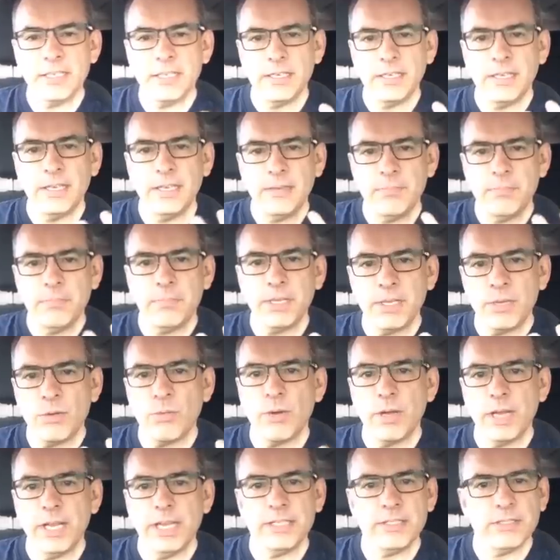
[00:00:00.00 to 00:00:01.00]
connected
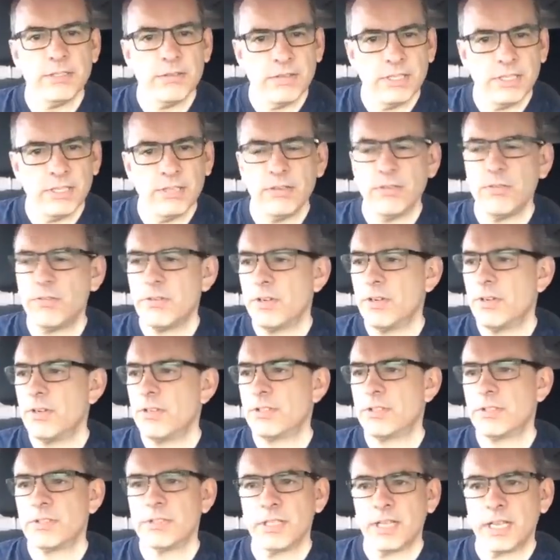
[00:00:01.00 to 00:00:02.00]
in a big way
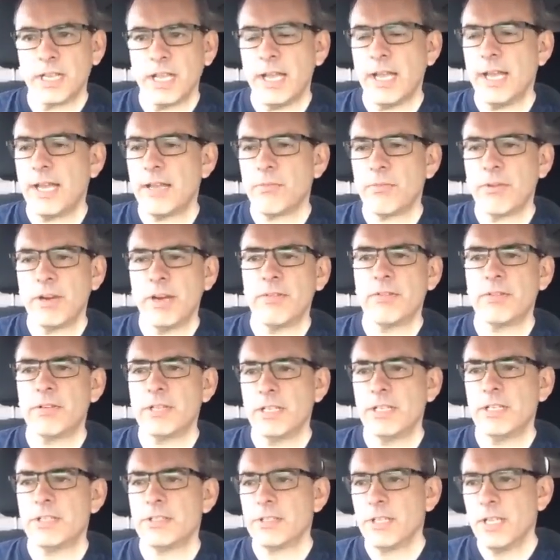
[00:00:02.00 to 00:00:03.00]
to the universe, to
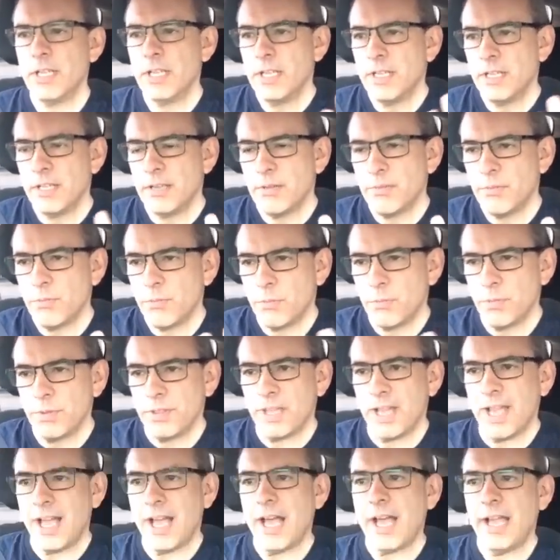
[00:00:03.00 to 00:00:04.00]
God, whatever it is,
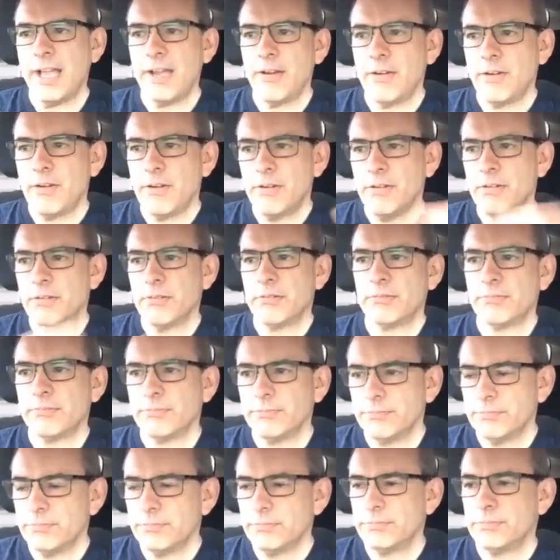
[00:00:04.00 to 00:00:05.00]
with a
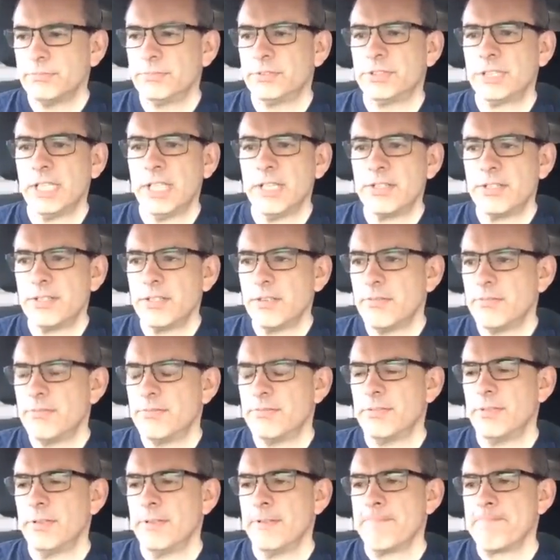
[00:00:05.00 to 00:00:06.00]
higher
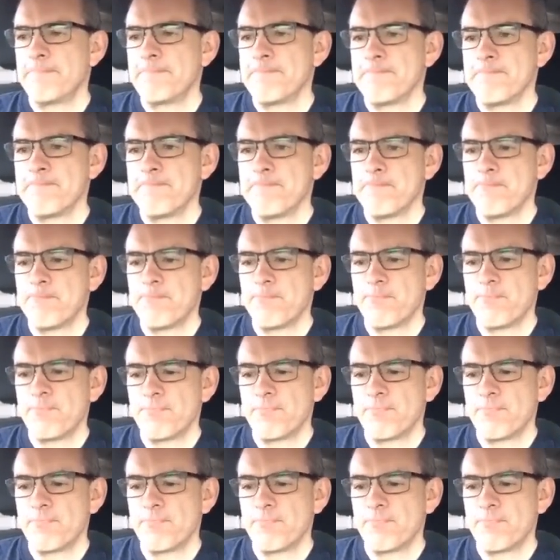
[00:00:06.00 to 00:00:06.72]
sense of,